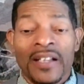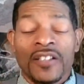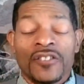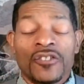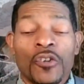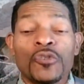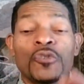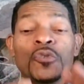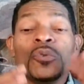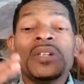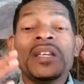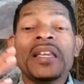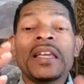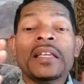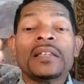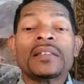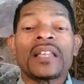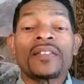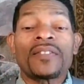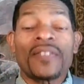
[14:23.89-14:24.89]
So you
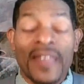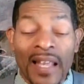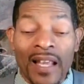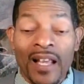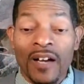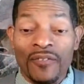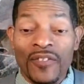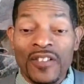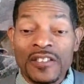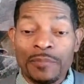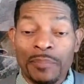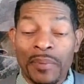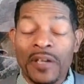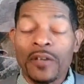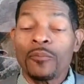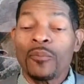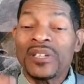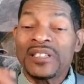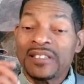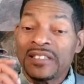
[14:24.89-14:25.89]
need the thing of the
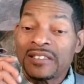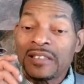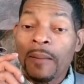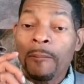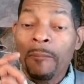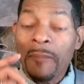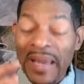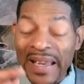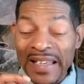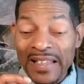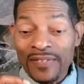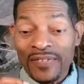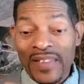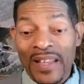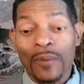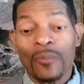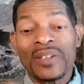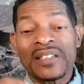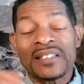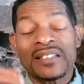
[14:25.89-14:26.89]
Spirit, which is the main
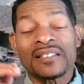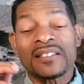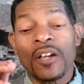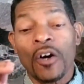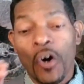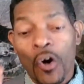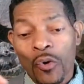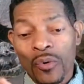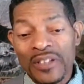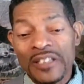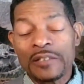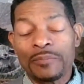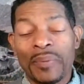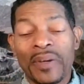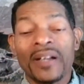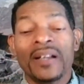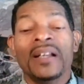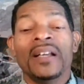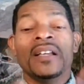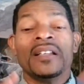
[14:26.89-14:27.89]
thing, which is the Holy
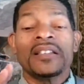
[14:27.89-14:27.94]
Spirit,